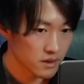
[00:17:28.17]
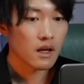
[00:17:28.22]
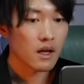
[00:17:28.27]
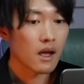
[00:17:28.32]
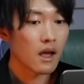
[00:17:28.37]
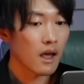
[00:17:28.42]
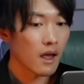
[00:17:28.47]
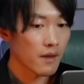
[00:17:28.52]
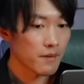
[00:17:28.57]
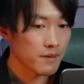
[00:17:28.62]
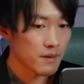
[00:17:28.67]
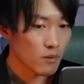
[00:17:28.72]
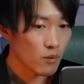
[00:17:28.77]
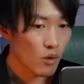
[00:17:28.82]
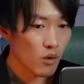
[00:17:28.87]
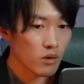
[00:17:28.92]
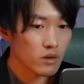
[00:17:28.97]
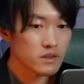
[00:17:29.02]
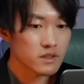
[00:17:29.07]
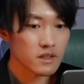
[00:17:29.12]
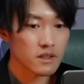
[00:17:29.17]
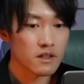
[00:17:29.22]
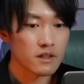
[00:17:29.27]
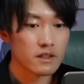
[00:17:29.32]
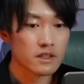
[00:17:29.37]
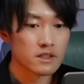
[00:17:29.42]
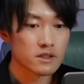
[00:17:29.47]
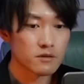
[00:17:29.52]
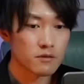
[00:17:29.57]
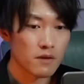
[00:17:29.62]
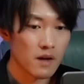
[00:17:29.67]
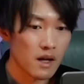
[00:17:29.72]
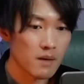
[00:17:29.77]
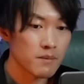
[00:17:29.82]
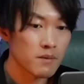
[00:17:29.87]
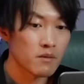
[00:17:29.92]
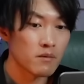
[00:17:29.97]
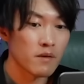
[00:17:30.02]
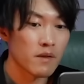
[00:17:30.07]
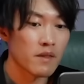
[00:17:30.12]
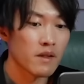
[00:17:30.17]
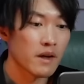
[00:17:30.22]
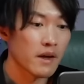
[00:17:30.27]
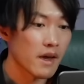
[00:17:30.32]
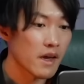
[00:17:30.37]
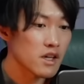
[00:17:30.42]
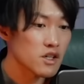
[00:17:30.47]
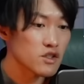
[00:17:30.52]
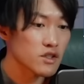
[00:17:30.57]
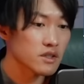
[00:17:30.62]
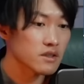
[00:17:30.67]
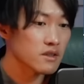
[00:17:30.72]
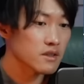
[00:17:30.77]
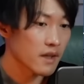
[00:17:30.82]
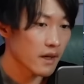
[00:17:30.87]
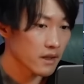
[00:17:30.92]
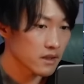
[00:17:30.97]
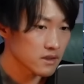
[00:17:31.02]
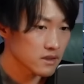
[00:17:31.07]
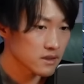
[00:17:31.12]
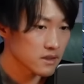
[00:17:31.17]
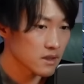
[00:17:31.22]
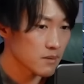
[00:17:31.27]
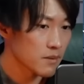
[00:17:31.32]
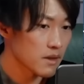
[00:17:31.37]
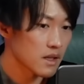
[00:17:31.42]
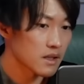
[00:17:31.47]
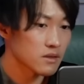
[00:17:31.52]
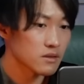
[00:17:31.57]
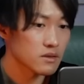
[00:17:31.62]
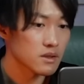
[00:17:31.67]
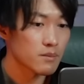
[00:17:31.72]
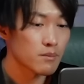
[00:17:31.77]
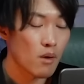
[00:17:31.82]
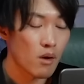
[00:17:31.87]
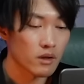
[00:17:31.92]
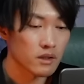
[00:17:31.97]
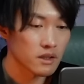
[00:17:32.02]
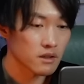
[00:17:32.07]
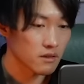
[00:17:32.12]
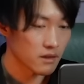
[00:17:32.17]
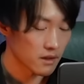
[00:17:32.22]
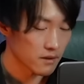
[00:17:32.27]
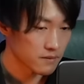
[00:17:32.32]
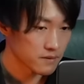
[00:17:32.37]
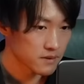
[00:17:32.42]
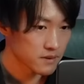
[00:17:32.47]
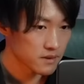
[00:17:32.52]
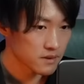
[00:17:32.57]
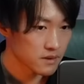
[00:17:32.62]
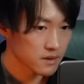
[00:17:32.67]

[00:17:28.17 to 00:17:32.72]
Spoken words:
and the walls are inscribed with the ancient text similar to the poneglyphs.